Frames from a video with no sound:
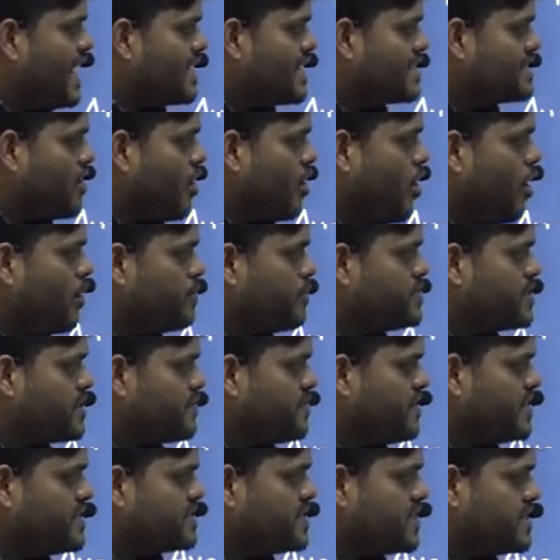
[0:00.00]
the
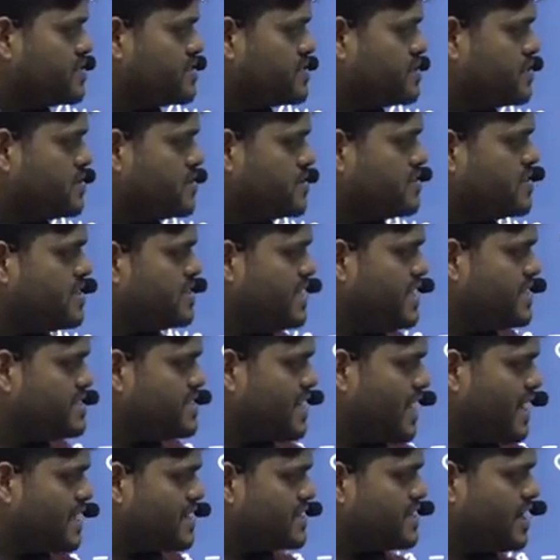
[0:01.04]
observations. These
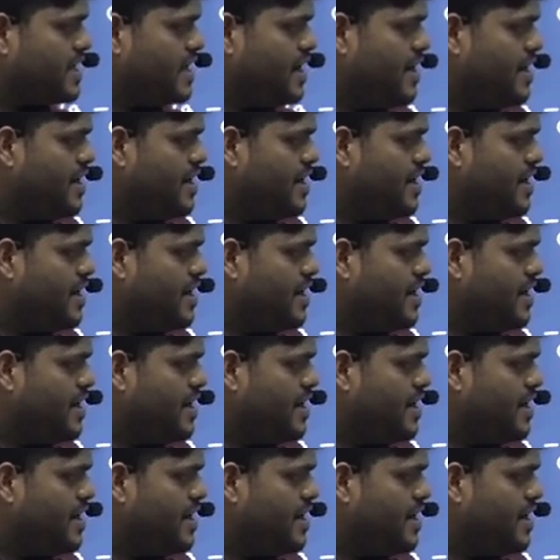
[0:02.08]
are the